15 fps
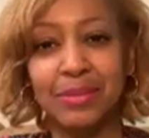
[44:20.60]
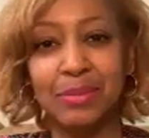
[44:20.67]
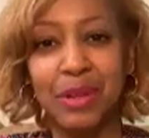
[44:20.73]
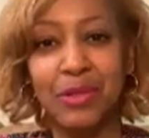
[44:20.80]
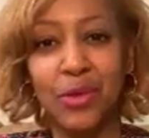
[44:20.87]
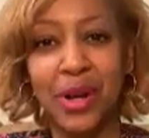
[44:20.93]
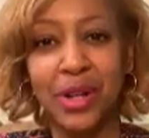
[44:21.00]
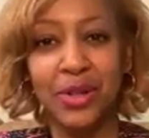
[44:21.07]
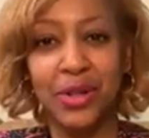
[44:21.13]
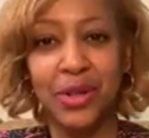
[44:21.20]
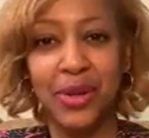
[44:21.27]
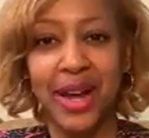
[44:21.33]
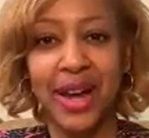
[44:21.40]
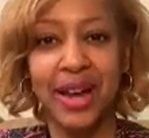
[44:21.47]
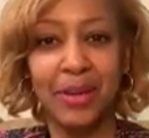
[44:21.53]
before you
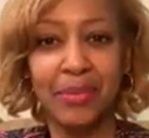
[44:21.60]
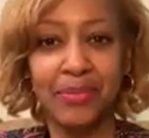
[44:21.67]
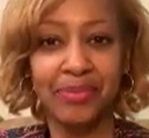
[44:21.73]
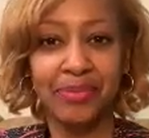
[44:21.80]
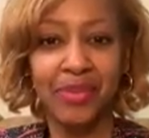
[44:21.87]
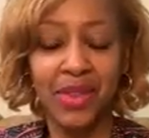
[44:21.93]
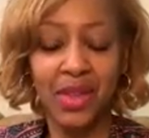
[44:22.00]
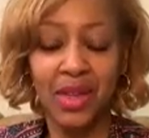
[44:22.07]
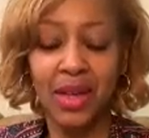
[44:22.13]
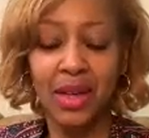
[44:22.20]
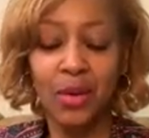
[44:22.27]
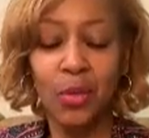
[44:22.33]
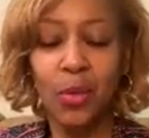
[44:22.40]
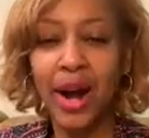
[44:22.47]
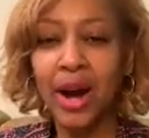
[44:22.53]
do that,
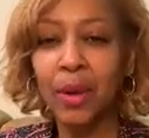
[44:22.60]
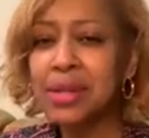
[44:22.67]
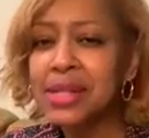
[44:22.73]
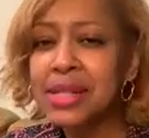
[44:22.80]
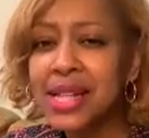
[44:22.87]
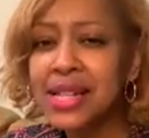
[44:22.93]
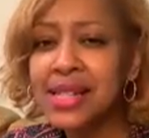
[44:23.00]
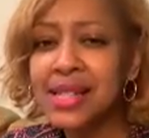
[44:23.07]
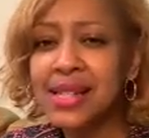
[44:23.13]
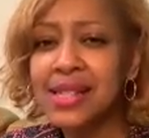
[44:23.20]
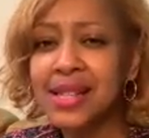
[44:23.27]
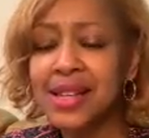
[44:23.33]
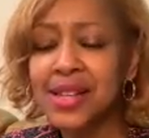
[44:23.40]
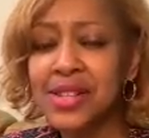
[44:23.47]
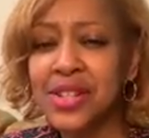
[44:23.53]
where was Lisa's
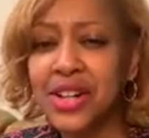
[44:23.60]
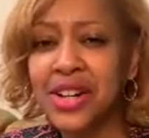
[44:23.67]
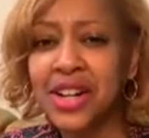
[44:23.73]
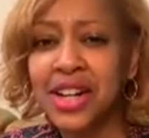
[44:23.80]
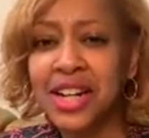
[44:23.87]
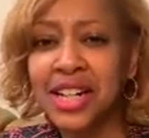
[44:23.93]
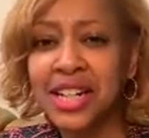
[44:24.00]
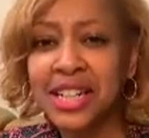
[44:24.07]
sister?